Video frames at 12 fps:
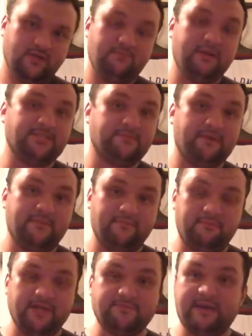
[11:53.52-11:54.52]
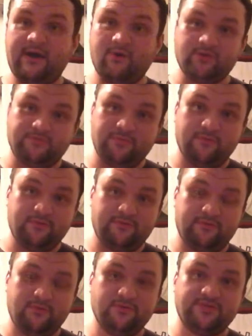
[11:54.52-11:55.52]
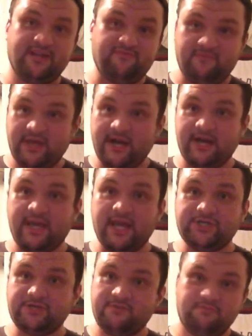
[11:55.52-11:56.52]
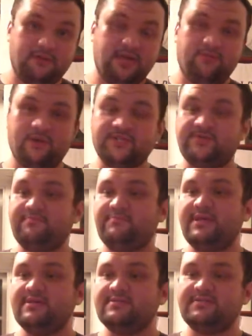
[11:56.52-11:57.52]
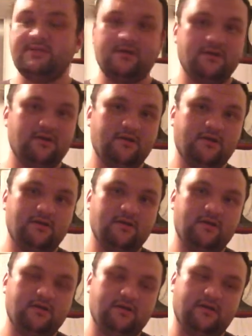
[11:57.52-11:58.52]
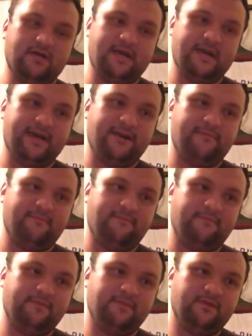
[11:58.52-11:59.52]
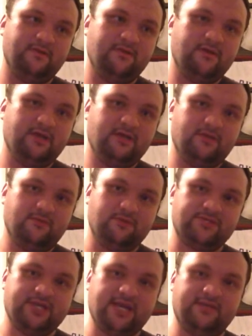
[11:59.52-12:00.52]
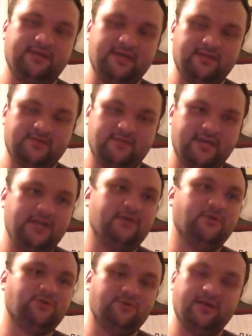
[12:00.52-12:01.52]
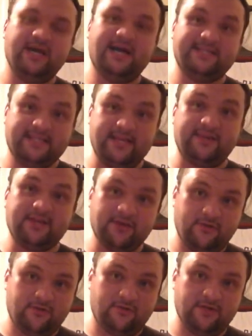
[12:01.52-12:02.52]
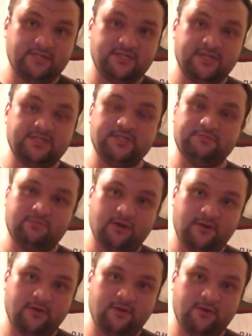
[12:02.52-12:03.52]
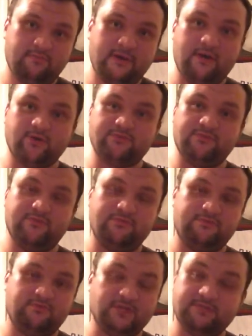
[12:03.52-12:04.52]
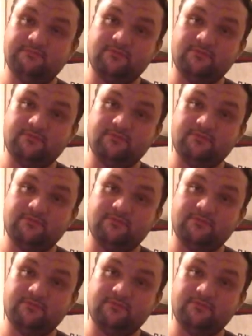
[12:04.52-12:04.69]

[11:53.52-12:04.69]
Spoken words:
meets Powers Booth, who's an FBI agent, may he rest in peace, and they're saying he knows who the God's Hand Killer is, it's his brother. Powers Booth doesn't